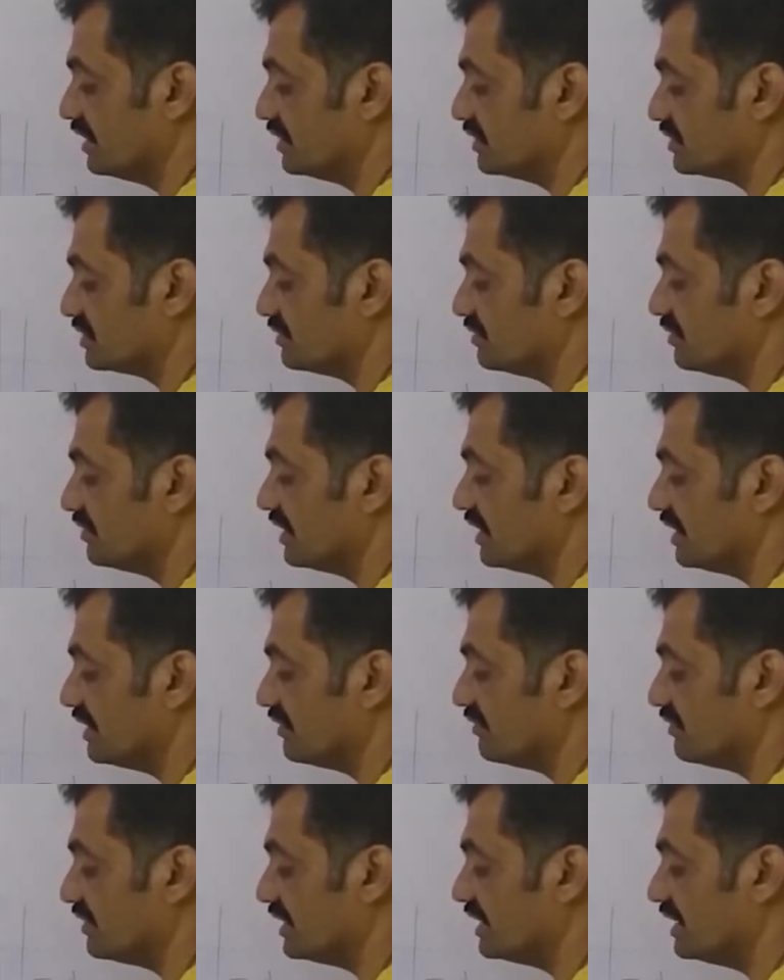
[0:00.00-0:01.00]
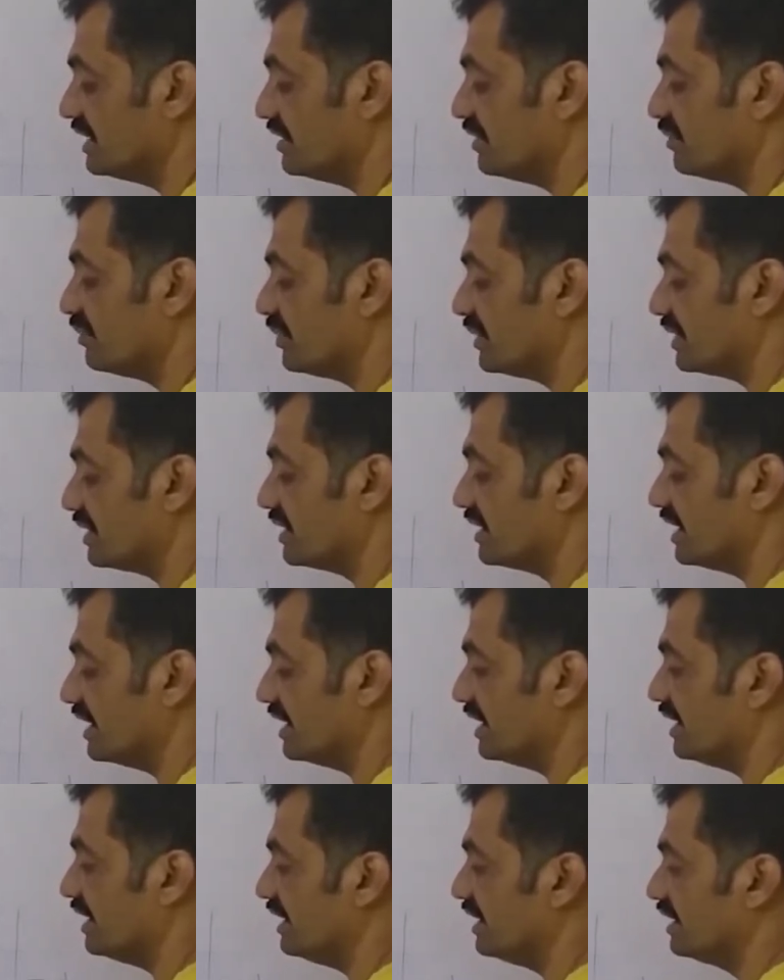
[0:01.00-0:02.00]
So when we dip
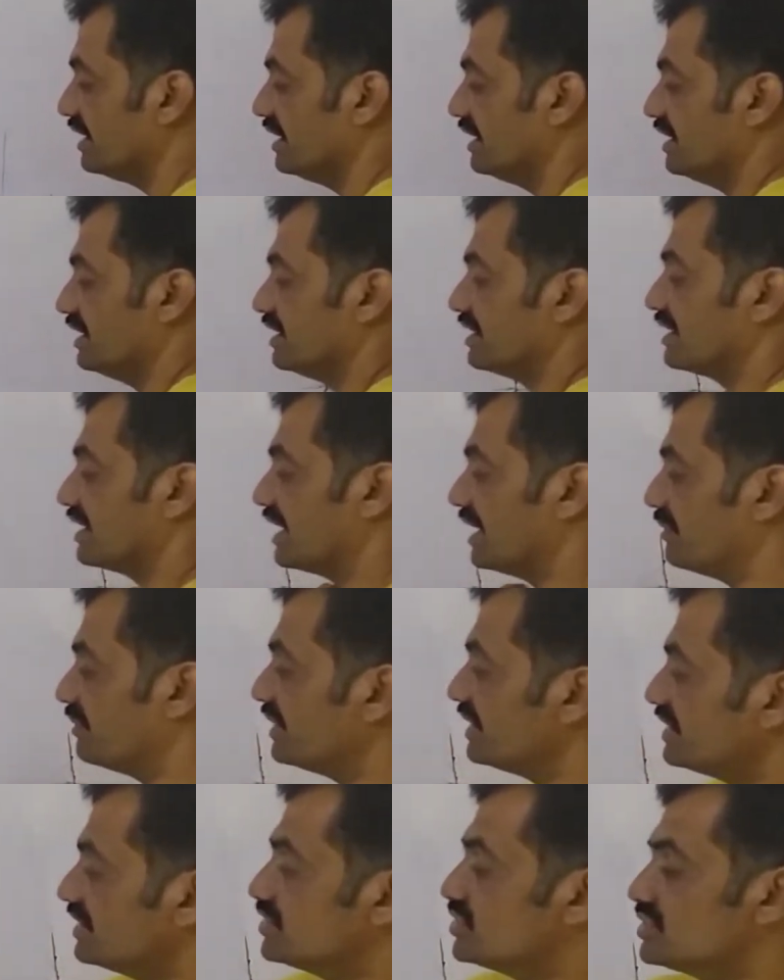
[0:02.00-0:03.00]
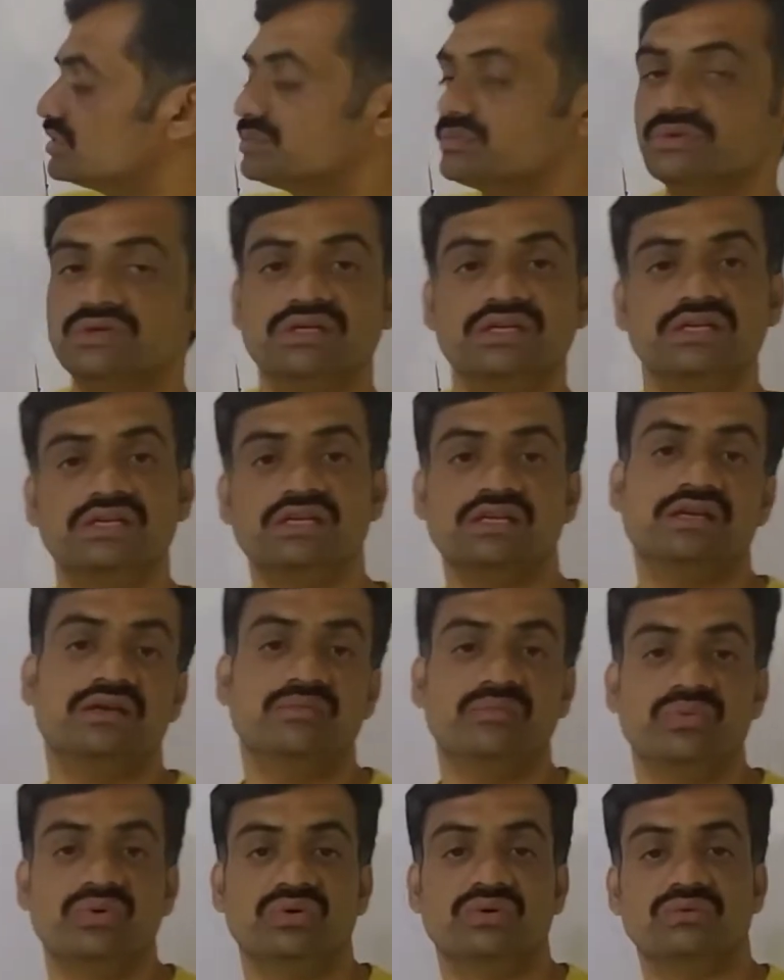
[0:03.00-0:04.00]
a capillary tube in
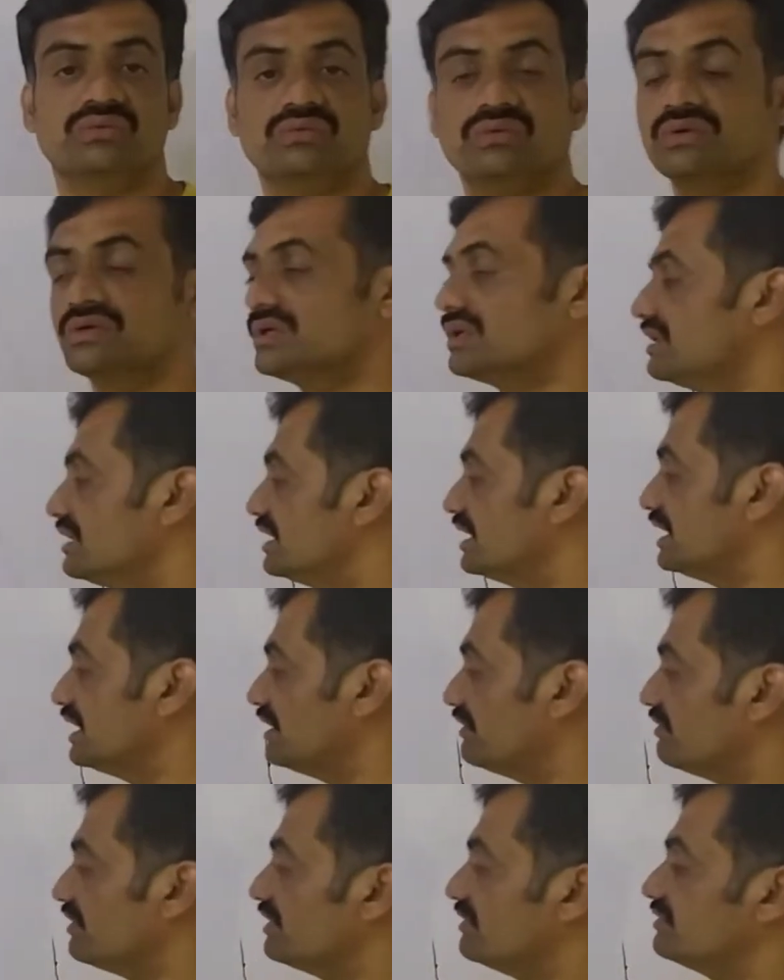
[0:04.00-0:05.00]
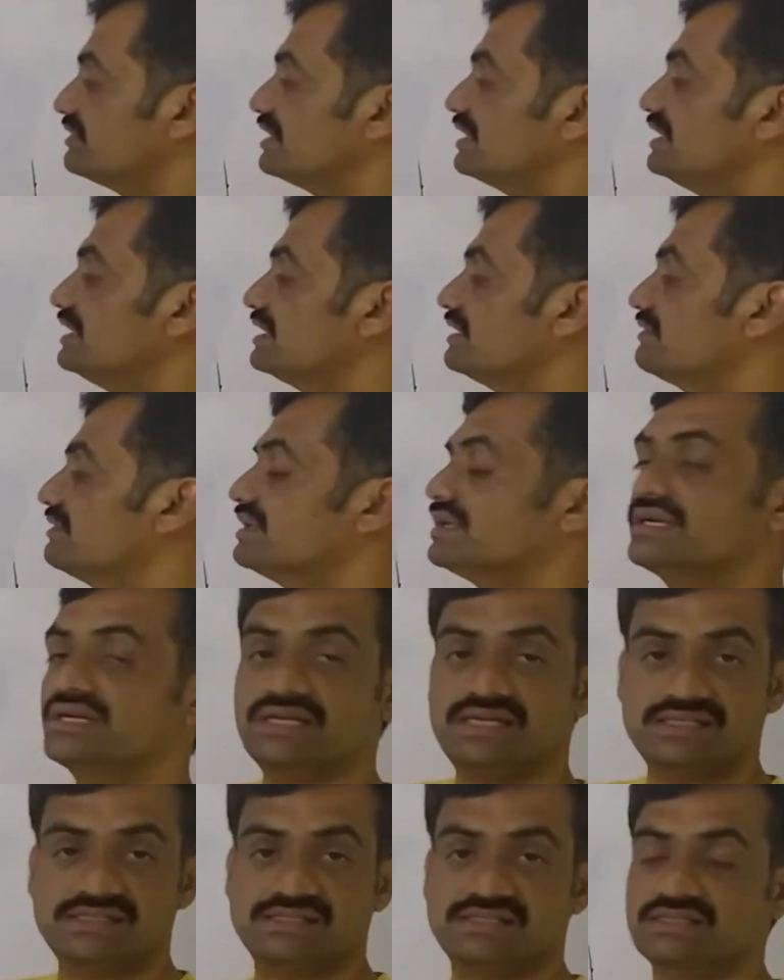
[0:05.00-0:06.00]
impure water, the level of the liquid
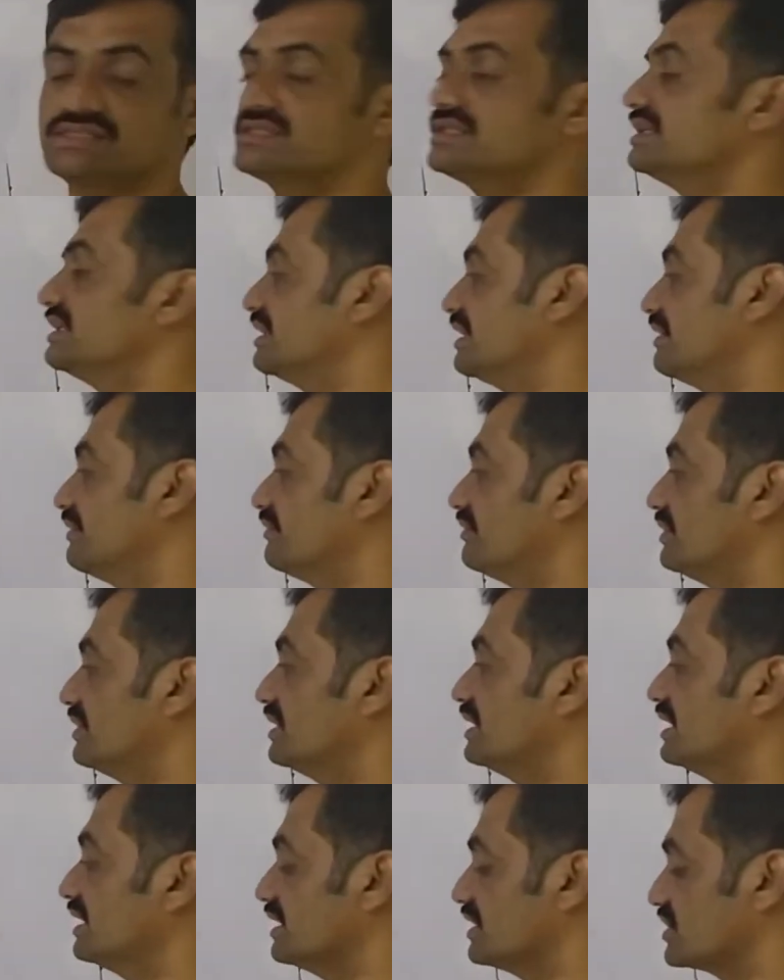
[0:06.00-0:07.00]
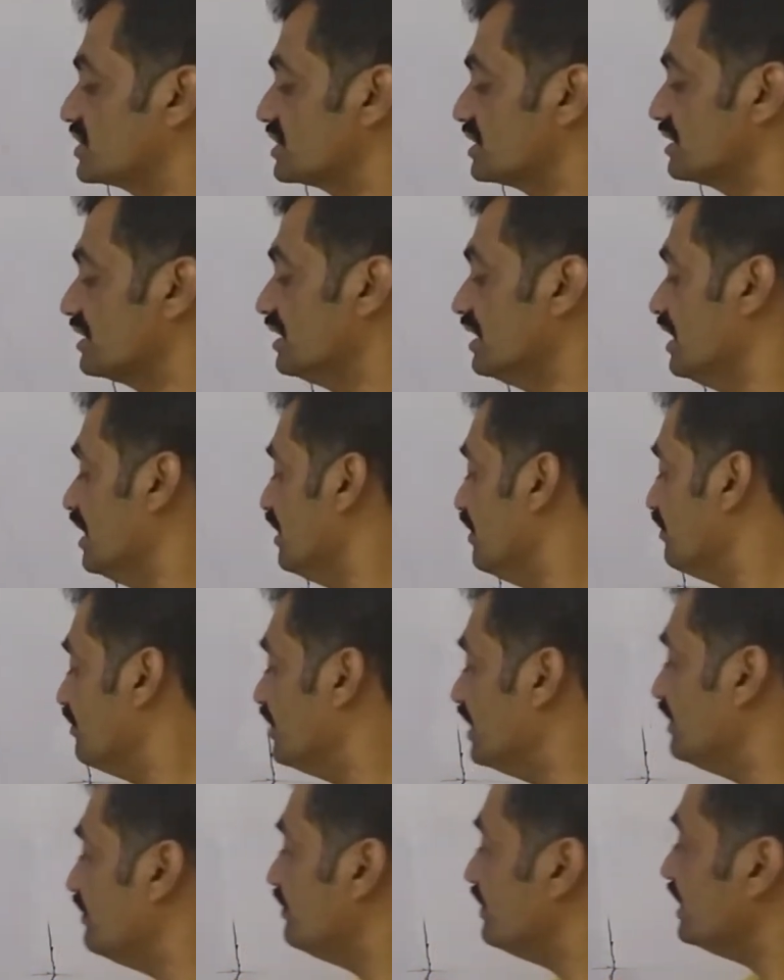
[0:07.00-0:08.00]
rises in the upward direction.
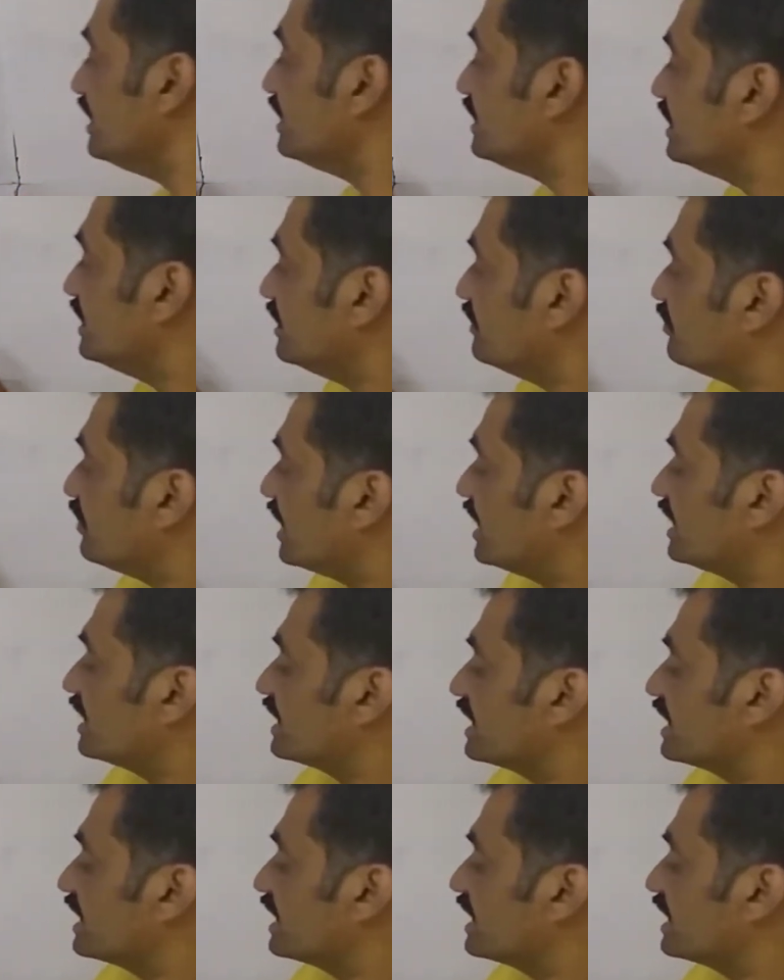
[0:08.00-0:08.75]
When we dip a